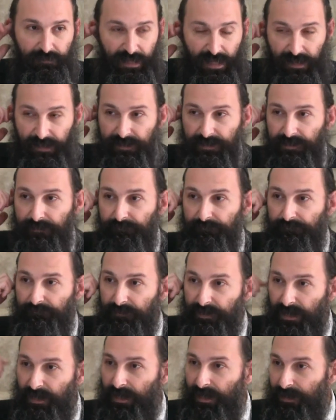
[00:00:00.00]
Tells him,
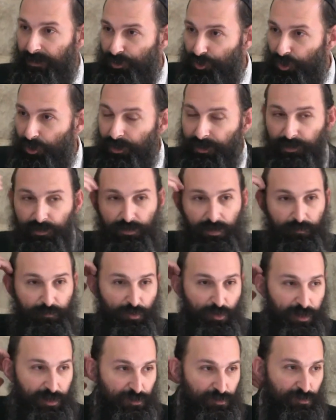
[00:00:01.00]
can I join you? I'm
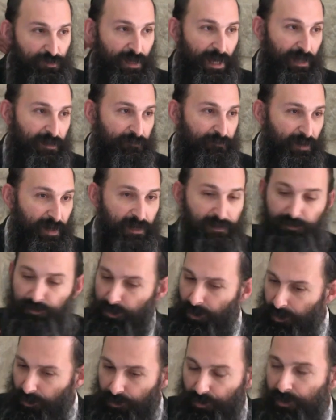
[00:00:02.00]
going to that place.
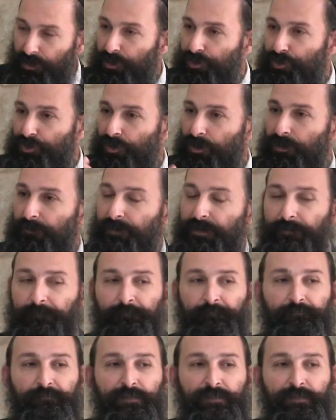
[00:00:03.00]
Yeah, you can join me.